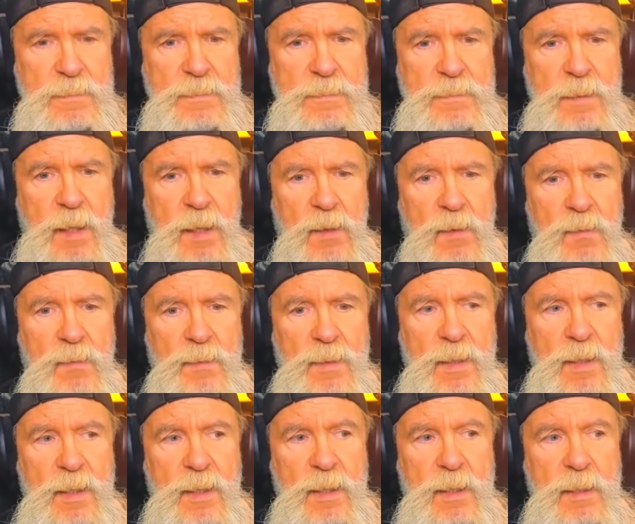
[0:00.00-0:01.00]
on
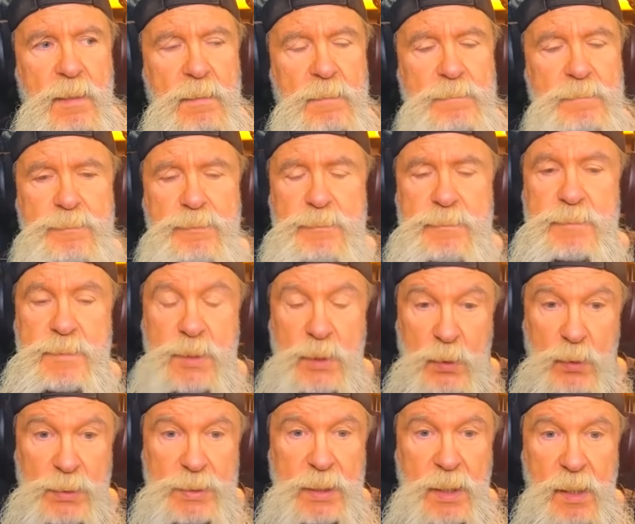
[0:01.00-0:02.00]
a
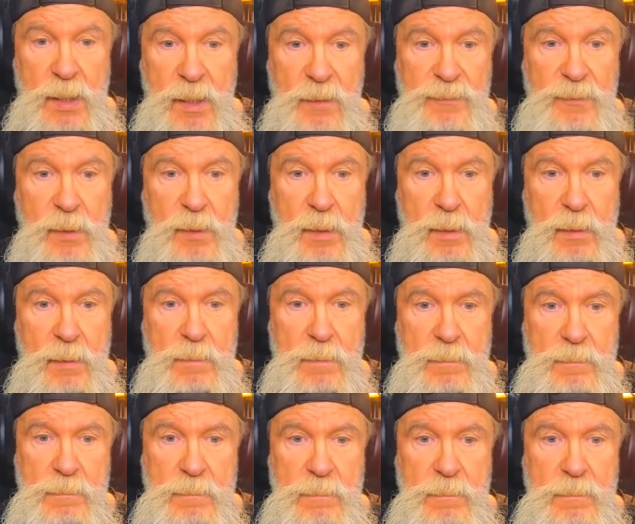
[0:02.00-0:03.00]
Tuesday, I think,
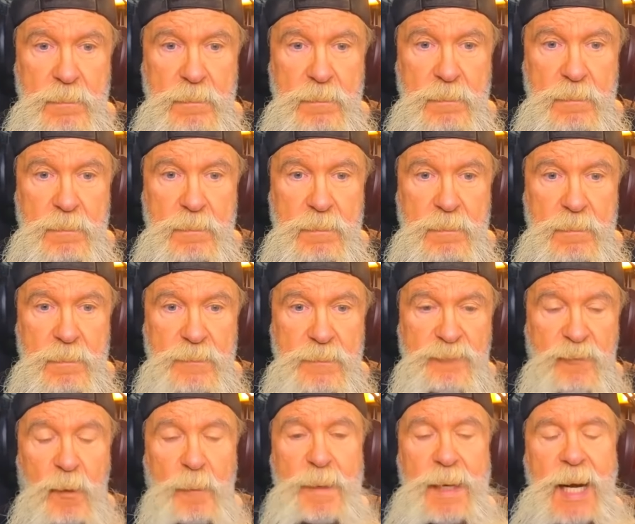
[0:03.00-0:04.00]

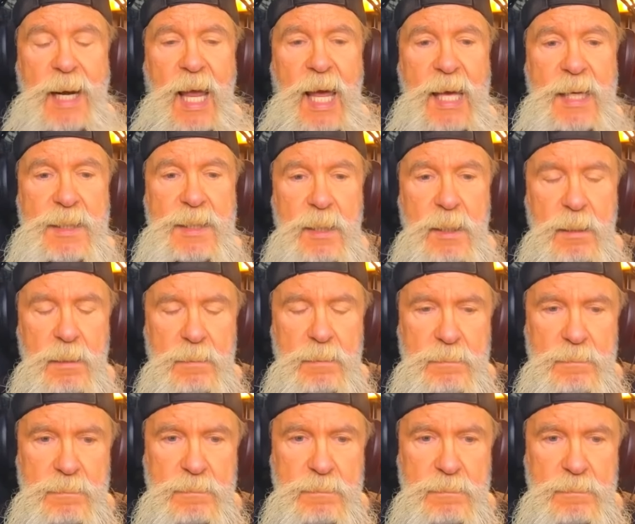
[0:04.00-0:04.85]
from Atlanta.